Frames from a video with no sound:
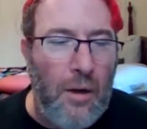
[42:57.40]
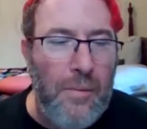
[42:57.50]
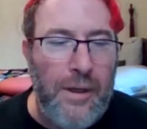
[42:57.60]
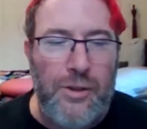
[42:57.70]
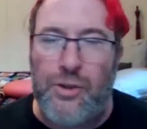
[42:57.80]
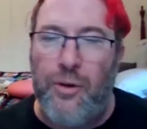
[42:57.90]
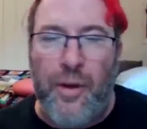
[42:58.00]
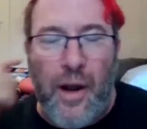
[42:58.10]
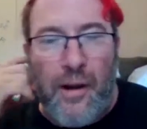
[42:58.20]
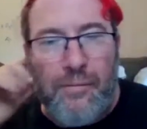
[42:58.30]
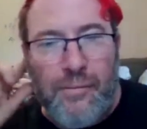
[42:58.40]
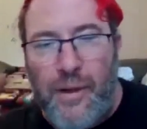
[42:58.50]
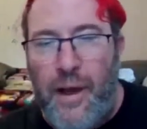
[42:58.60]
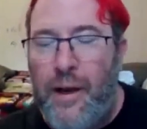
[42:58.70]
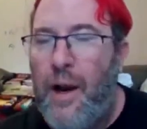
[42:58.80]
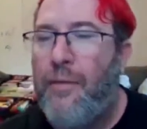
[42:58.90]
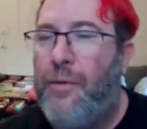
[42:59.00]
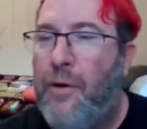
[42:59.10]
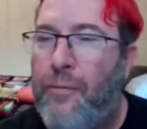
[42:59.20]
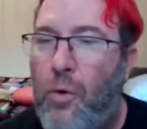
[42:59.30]
I'll make sure that I get it out
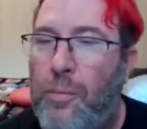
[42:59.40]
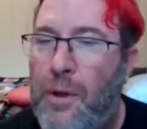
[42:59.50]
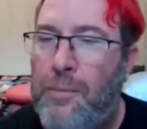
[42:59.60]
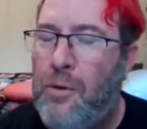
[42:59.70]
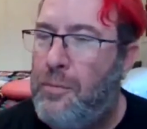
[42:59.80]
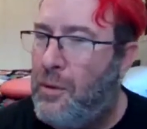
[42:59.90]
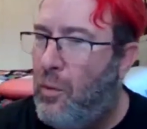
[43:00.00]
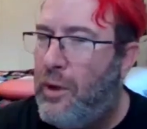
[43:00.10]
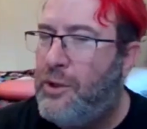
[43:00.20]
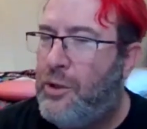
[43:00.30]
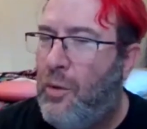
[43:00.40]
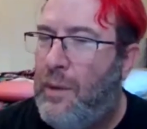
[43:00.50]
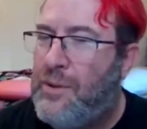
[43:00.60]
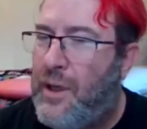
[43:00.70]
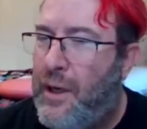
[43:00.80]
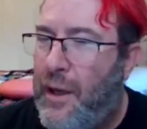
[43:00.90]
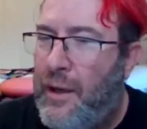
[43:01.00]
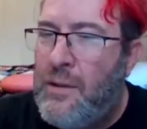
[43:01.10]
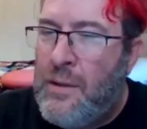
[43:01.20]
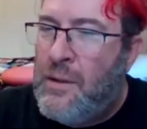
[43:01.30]
there for people. But what is your website again?